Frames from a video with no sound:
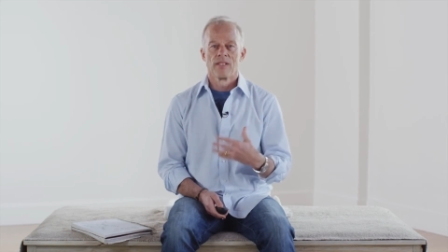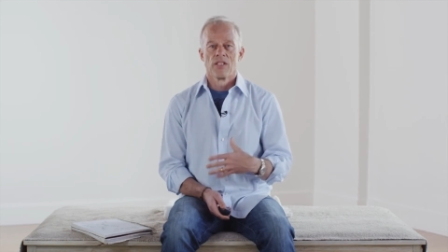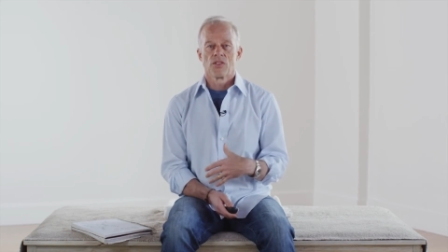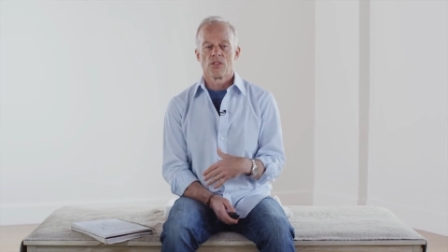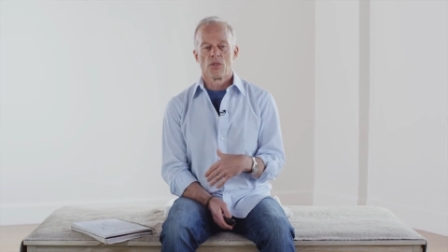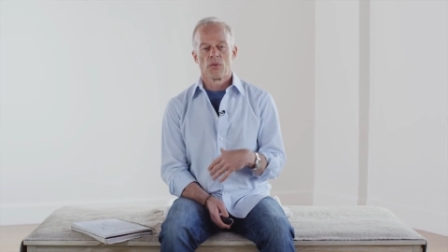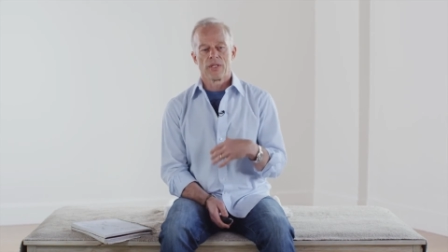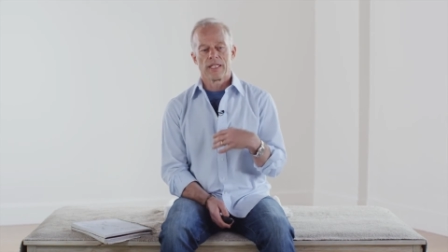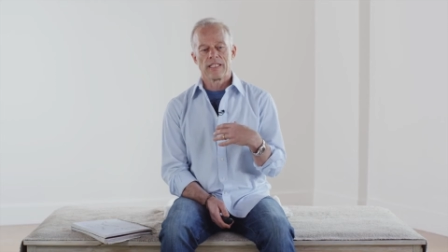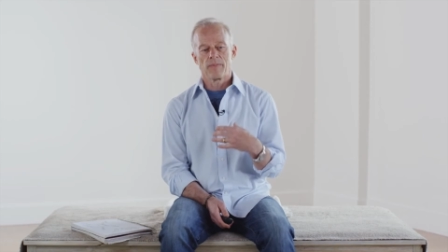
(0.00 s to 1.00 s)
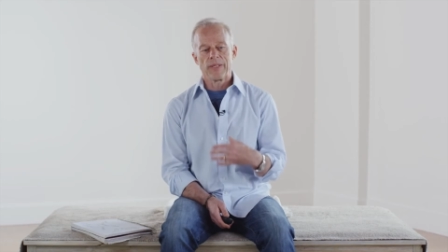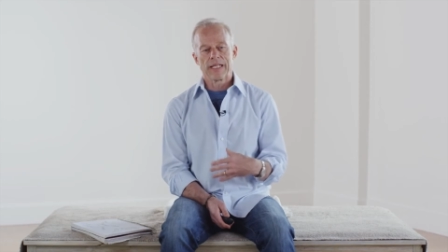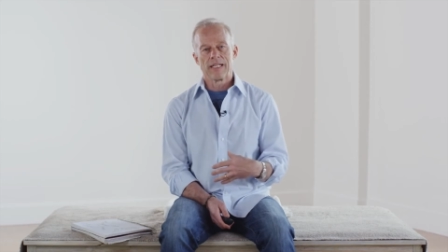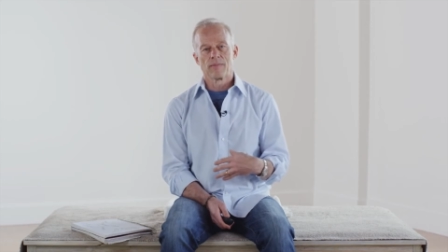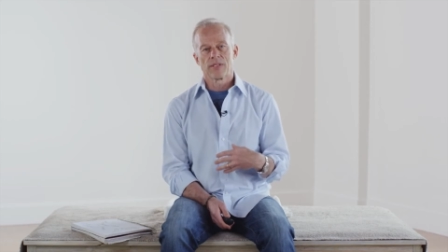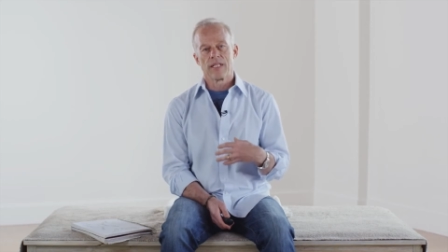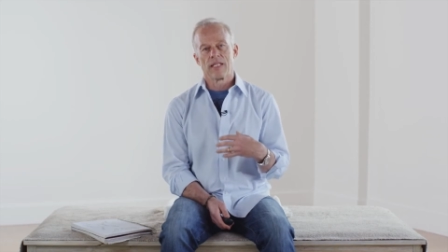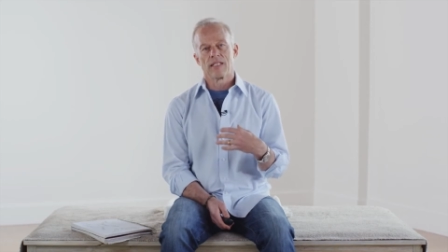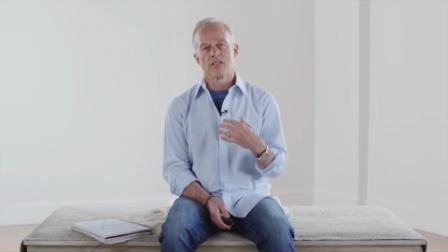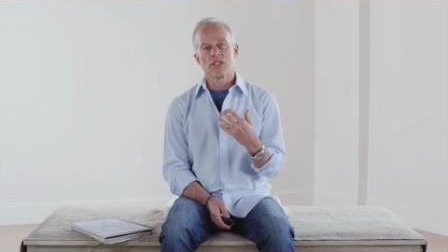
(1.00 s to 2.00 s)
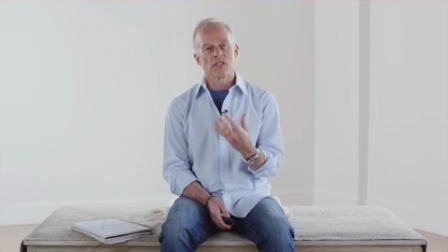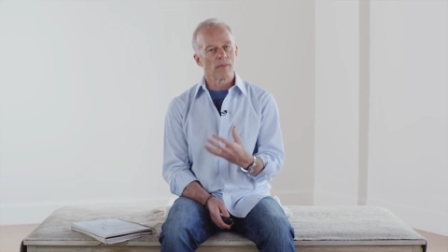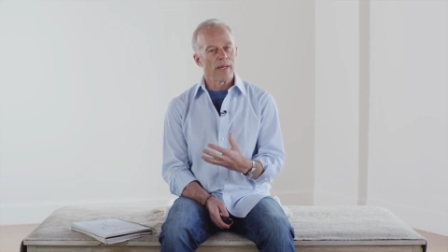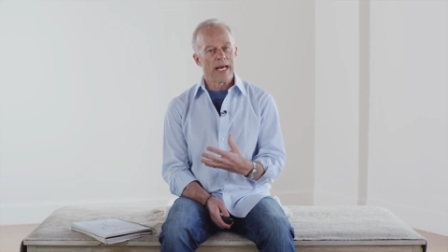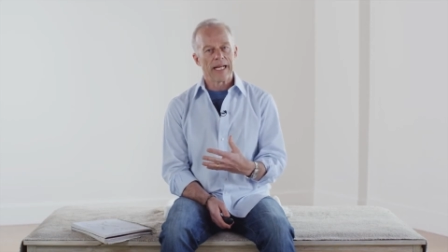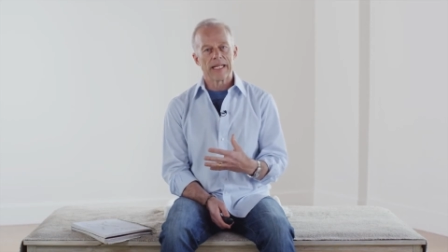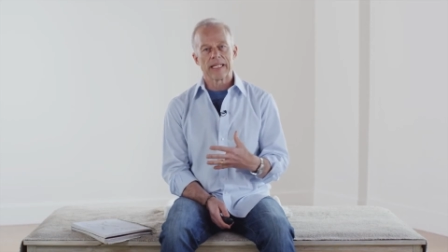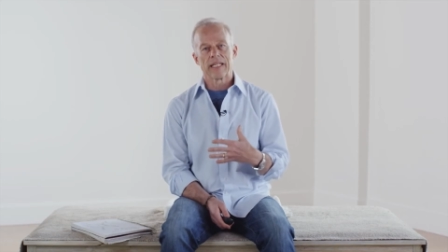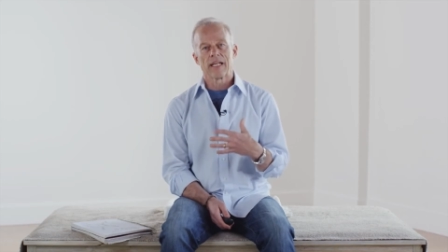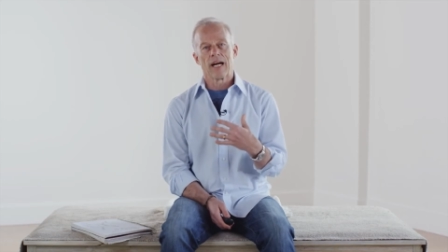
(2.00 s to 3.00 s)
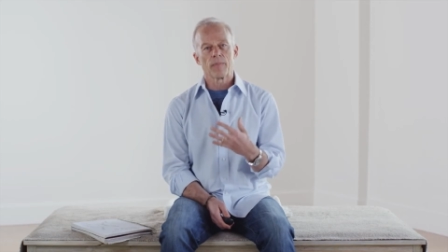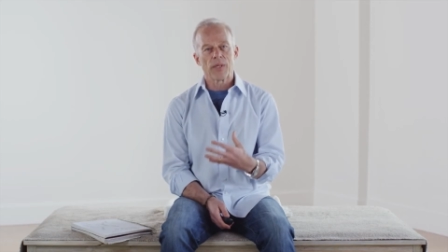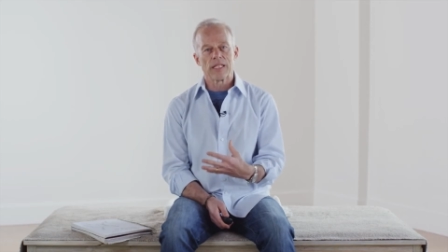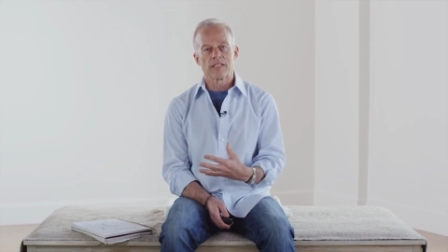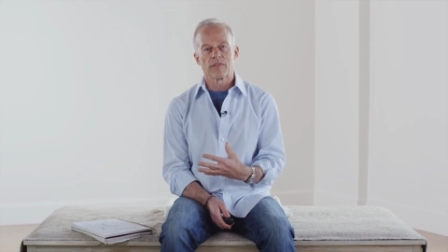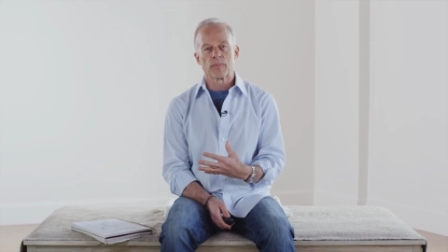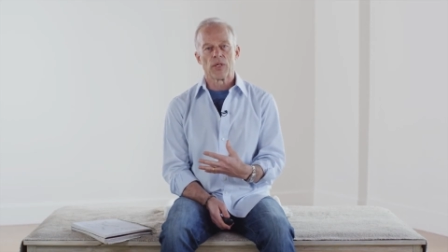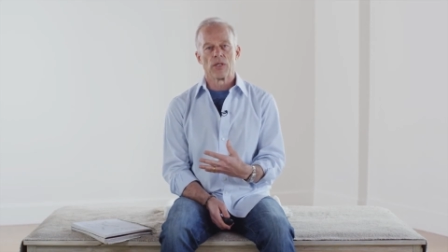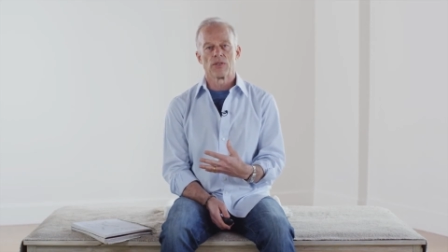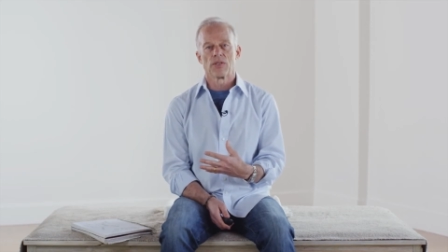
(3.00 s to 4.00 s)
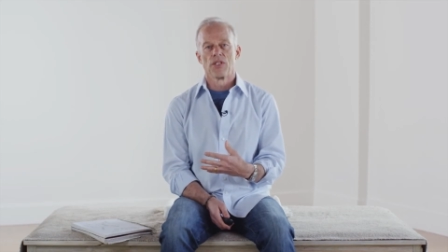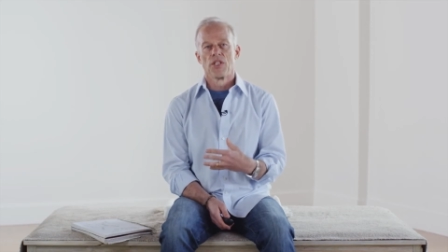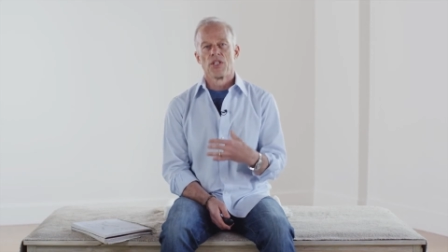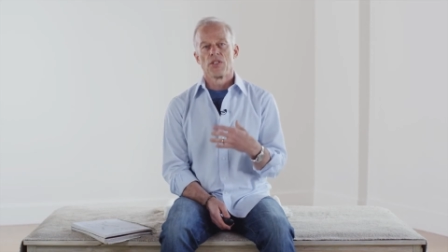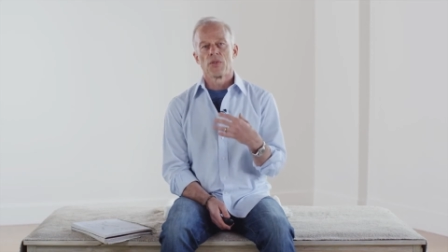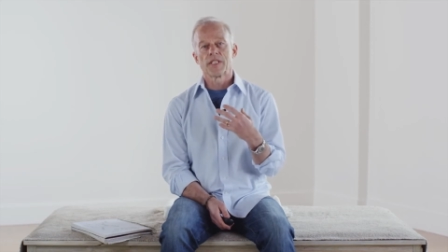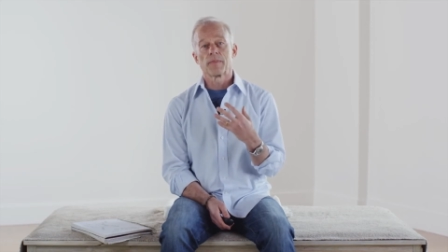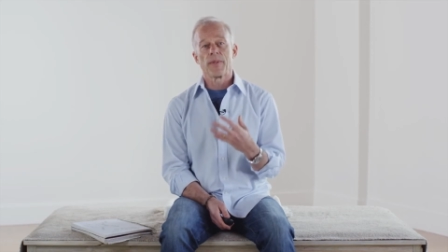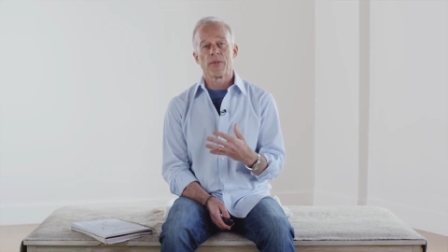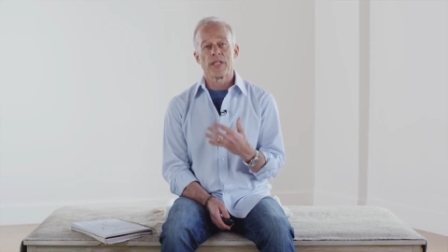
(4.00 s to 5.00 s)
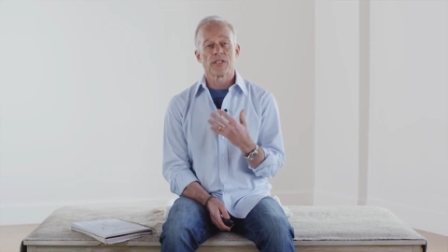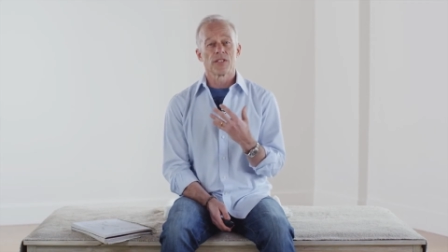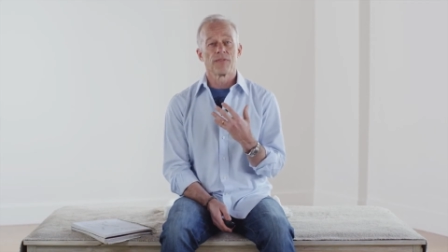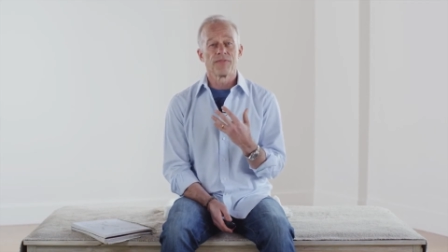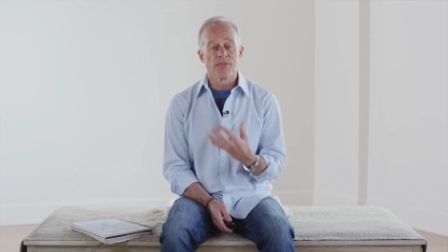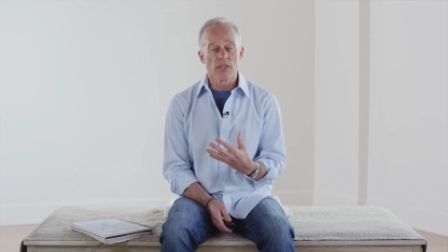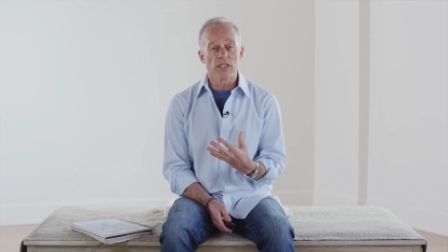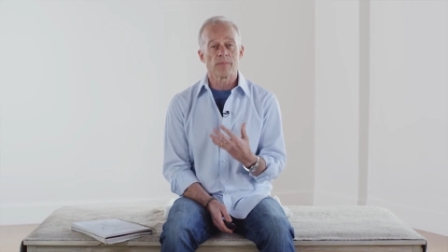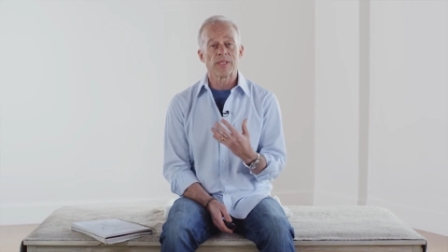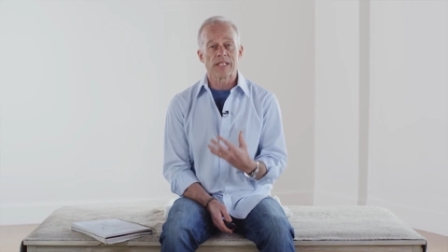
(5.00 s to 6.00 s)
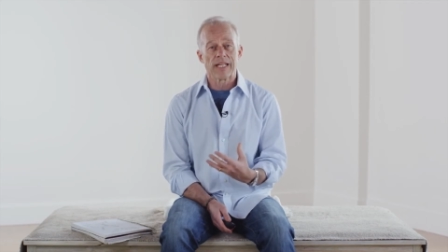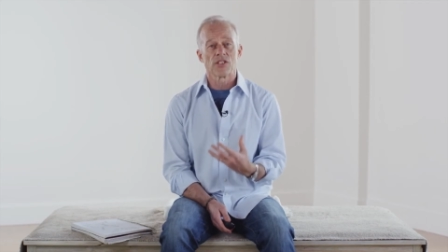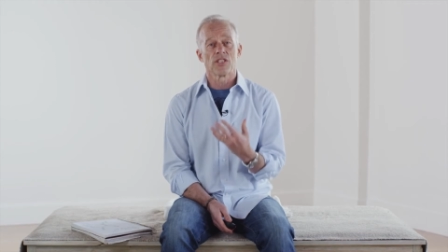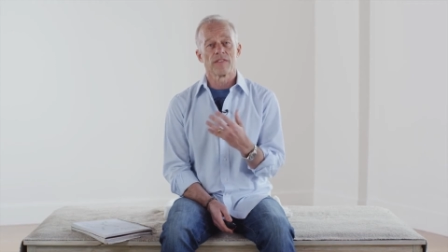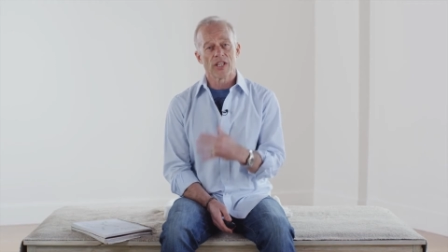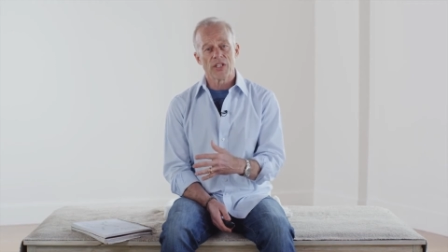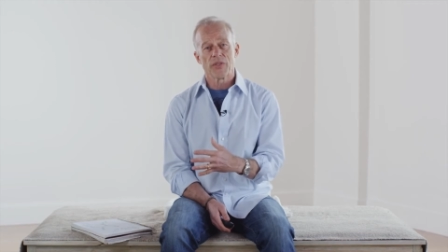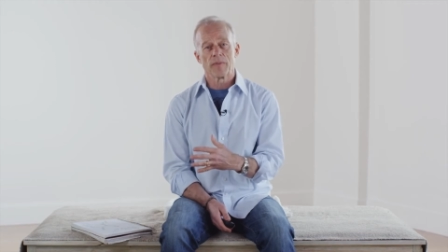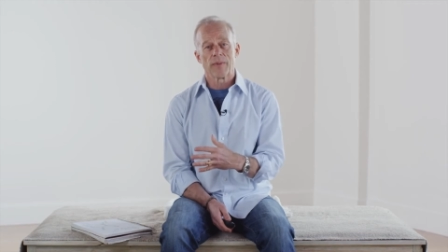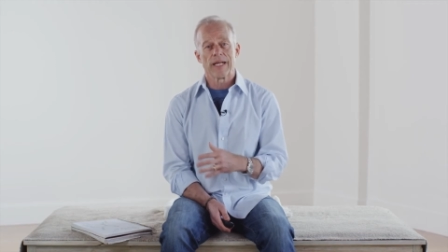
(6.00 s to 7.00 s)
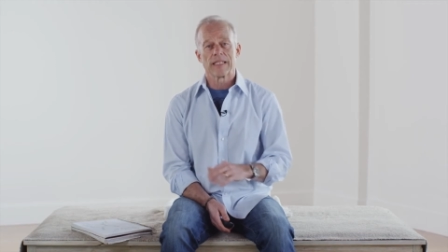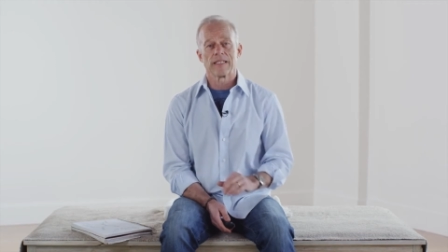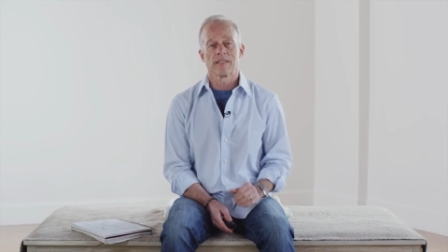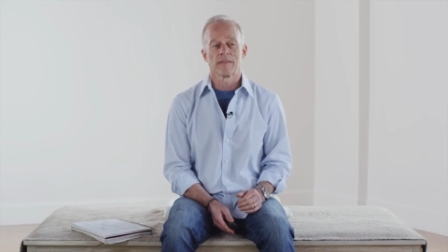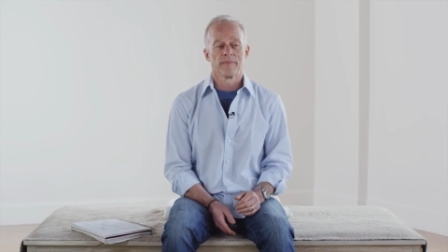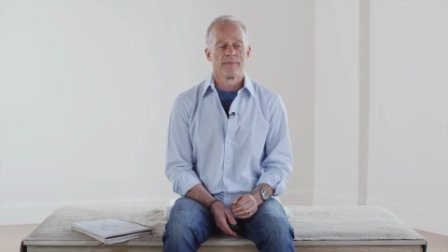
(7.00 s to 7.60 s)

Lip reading: So this becomes then a systematic and comprehensive approach to experience the fullest potential of our yoga practice.